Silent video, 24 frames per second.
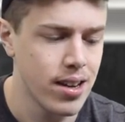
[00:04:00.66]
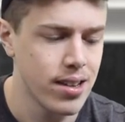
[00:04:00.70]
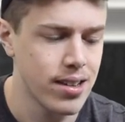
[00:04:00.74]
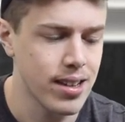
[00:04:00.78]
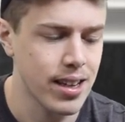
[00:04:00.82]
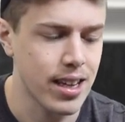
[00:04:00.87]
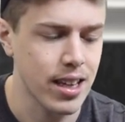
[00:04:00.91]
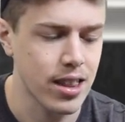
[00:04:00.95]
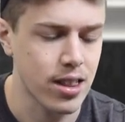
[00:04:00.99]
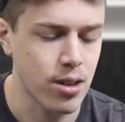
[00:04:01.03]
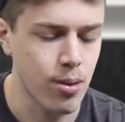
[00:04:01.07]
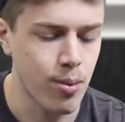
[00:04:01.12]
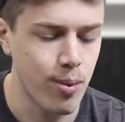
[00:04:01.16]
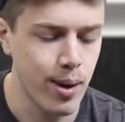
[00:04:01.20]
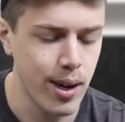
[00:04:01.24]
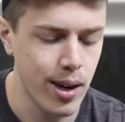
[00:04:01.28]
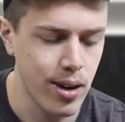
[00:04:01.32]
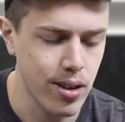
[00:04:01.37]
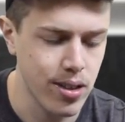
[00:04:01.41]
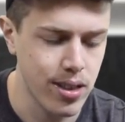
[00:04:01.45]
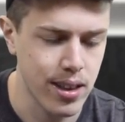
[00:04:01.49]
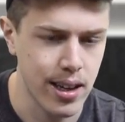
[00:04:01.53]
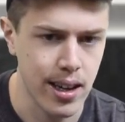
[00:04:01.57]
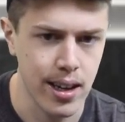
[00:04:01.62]
to get the
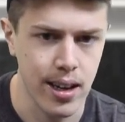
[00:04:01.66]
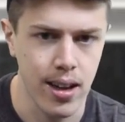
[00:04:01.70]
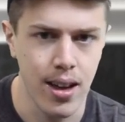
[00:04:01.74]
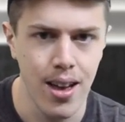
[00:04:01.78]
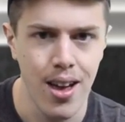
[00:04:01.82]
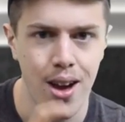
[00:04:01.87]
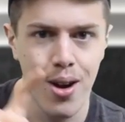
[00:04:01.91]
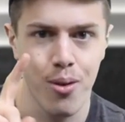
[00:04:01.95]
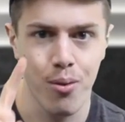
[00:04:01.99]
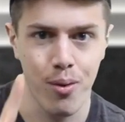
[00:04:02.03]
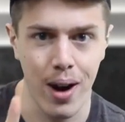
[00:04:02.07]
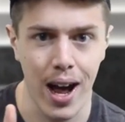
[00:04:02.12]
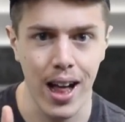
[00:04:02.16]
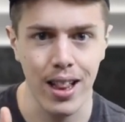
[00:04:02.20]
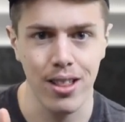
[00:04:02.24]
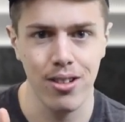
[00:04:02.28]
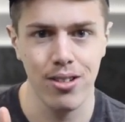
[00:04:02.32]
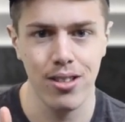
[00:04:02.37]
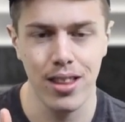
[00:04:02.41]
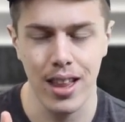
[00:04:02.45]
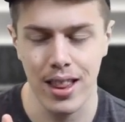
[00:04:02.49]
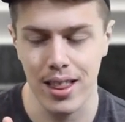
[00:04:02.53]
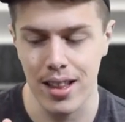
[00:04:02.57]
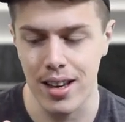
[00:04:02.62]
real thing
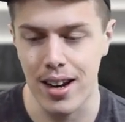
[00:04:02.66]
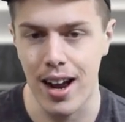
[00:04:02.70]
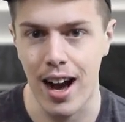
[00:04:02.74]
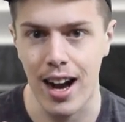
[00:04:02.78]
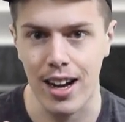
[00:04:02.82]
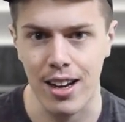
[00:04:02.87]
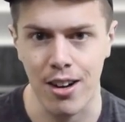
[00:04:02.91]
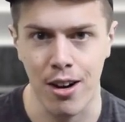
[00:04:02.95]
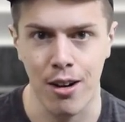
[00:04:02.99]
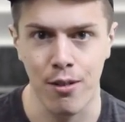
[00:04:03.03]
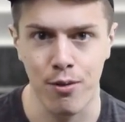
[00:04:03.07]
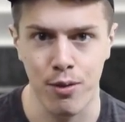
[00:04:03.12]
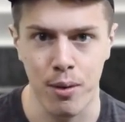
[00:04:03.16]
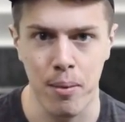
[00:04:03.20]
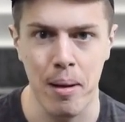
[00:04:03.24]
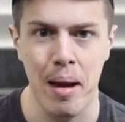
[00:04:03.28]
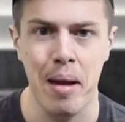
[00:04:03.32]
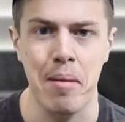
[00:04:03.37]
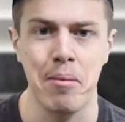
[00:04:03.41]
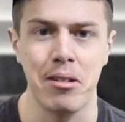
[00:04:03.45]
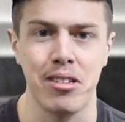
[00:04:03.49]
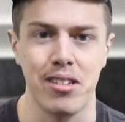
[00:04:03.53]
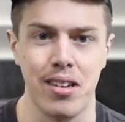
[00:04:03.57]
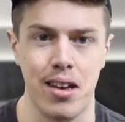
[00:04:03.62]
rather than the knockoff from
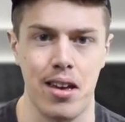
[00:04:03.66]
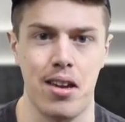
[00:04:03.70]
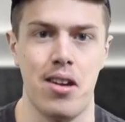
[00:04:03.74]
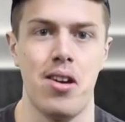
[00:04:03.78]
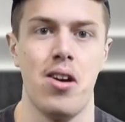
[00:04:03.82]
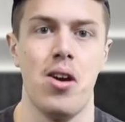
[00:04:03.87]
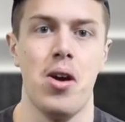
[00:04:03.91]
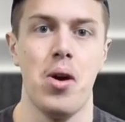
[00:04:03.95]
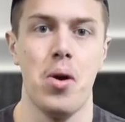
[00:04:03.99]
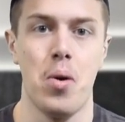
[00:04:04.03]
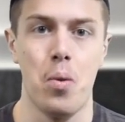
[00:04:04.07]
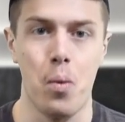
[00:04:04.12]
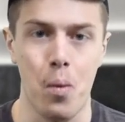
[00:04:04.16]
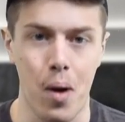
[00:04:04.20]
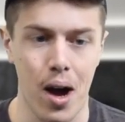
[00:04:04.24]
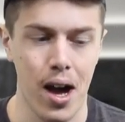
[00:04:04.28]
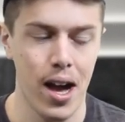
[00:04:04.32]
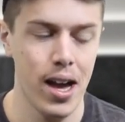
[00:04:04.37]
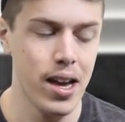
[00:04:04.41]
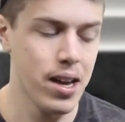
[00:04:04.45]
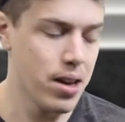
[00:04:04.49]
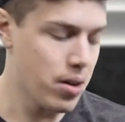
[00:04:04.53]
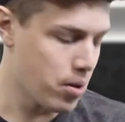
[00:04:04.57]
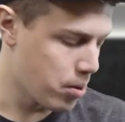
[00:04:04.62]
Amazon.
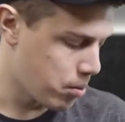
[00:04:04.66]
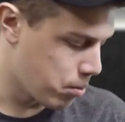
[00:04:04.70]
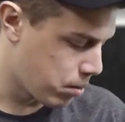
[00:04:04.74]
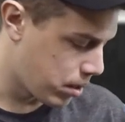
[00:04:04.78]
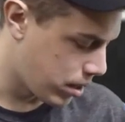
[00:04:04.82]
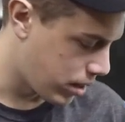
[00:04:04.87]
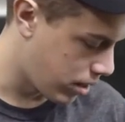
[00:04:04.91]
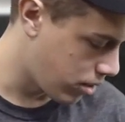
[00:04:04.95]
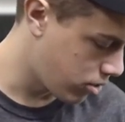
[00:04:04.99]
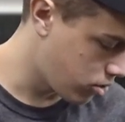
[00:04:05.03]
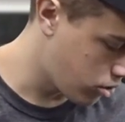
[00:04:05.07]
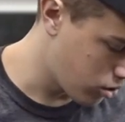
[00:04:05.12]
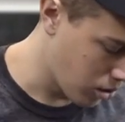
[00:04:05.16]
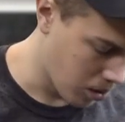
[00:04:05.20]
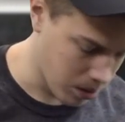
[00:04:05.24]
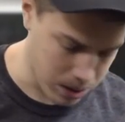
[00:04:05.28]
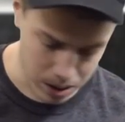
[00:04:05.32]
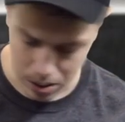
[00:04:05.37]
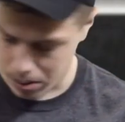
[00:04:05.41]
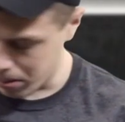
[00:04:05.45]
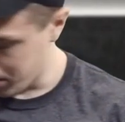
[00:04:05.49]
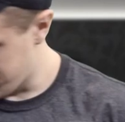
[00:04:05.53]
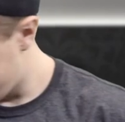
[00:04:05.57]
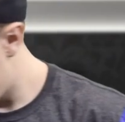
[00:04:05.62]
Why? Well, I'll show
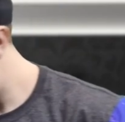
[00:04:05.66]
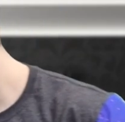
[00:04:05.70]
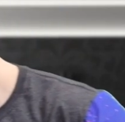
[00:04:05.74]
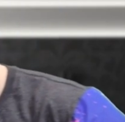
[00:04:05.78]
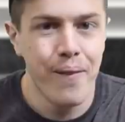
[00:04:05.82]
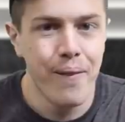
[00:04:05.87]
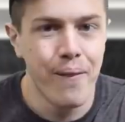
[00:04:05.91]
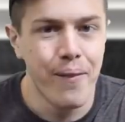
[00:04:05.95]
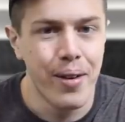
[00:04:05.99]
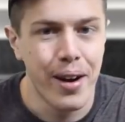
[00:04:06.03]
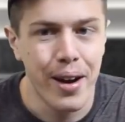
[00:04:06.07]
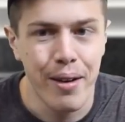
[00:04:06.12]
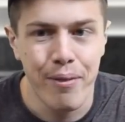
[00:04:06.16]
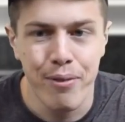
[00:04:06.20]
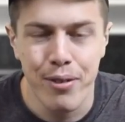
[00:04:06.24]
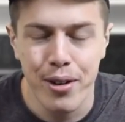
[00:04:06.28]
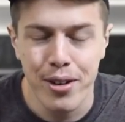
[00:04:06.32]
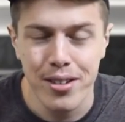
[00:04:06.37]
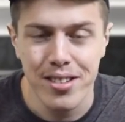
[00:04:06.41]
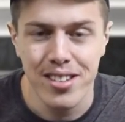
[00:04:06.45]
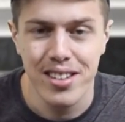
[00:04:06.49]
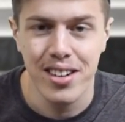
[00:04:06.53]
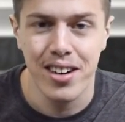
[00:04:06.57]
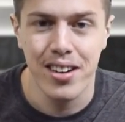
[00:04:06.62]
you. When I
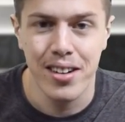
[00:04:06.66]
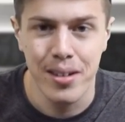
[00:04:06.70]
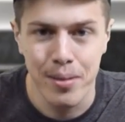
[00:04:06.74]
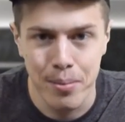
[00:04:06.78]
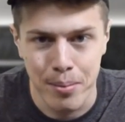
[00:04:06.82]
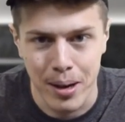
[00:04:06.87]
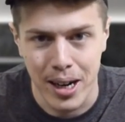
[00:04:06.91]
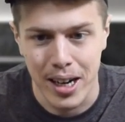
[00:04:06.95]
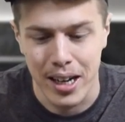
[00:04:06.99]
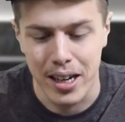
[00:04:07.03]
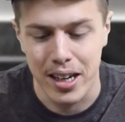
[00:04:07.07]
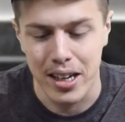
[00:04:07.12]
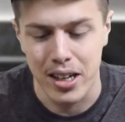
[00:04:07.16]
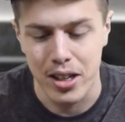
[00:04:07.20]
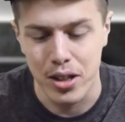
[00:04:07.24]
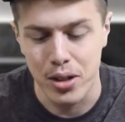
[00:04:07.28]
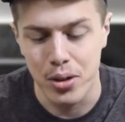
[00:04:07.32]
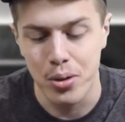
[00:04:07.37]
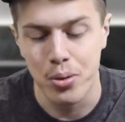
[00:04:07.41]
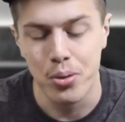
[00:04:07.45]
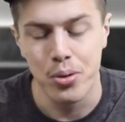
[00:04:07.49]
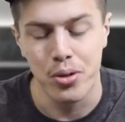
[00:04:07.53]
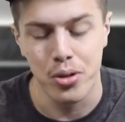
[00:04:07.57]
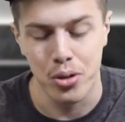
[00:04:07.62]
first started my
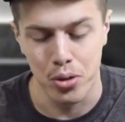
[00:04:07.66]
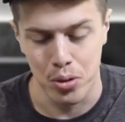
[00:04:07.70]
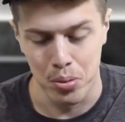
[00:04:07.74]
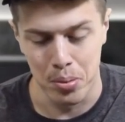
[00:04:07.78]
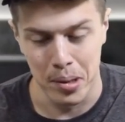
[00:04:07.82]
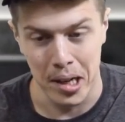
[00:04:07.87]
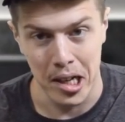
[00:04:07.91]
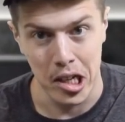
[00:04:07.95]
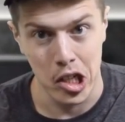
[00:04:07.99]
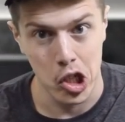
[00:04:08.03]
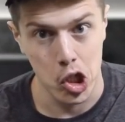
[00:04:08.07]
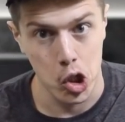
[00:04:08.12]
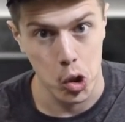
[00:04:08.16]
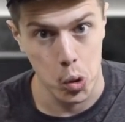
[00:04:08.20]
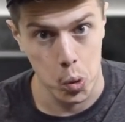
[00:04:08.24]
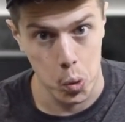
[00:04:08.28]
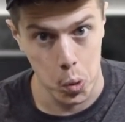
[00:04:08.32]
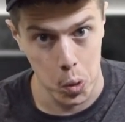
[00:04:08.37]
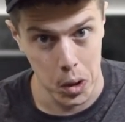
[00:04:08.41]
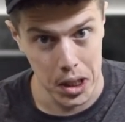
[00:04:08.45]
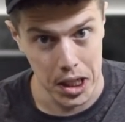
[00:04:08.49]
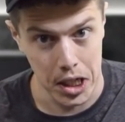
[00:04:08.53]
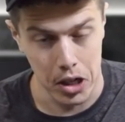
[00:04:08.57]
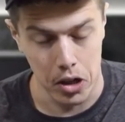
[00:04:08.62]
YouTube
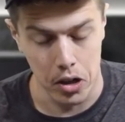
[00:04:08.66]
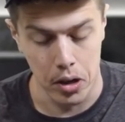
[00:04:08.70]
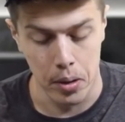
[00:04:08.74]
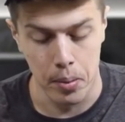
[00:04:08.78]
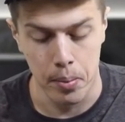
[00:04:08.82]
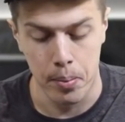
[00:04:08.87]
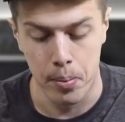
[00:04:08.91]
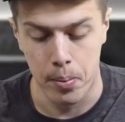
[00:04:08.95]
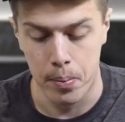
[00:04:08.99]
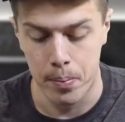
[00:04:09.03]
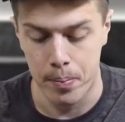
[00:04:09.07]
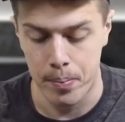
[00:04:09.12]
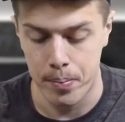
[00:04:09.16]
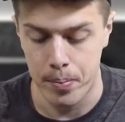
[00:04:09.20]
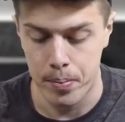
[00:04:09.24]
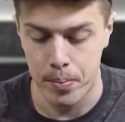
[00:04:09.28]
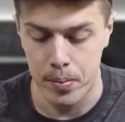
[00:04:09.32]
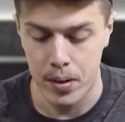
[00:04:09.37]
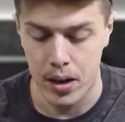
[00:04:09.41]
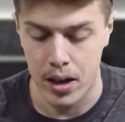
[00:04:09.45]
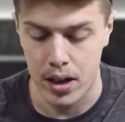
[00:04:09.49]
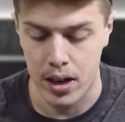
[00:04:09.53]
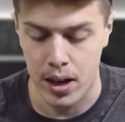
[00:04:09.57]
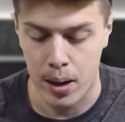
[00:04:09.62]
career
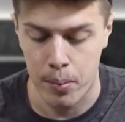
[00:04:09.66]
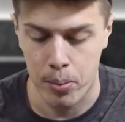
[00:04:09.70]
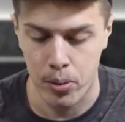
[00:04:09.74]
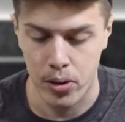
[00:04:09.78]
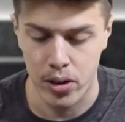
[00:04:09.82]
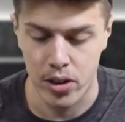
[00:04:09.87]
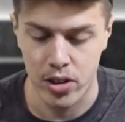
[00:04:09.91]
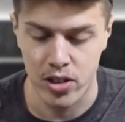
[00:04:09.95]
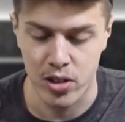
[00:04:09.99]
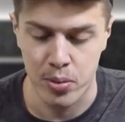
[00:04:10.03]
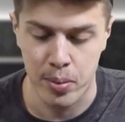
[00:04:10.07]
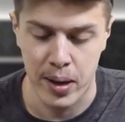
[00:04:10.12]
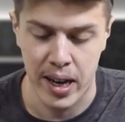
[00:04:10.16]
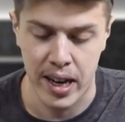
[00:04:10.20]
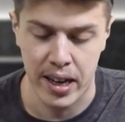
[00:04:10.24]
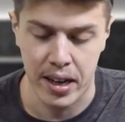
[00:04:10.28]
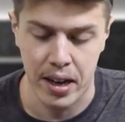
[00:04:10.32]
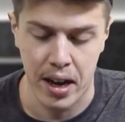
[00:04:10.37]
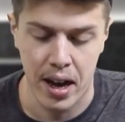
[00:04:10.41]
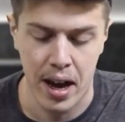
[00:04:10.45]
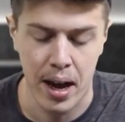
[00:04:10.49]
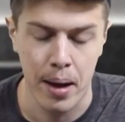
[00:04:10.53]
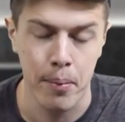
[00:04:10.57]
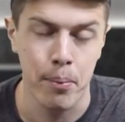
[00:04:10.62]
a couple years
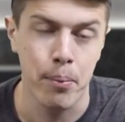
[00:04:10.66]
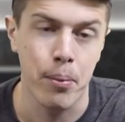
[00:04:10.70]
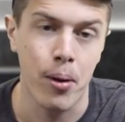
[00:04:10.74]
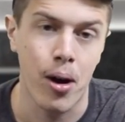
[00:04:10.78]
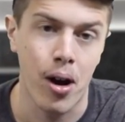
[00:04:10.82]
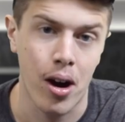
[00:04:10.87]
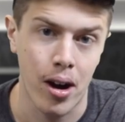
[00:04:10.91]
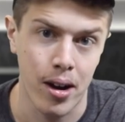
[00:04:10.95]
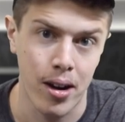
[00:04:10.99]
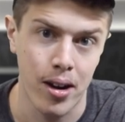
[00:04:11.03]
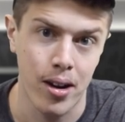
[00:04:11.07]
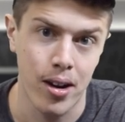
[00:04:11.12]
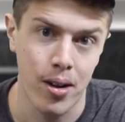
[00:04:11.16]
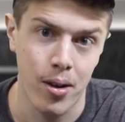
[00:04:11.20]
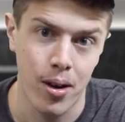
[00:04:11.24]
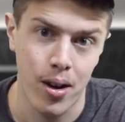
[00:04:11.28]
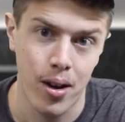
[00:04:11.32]
back, I bought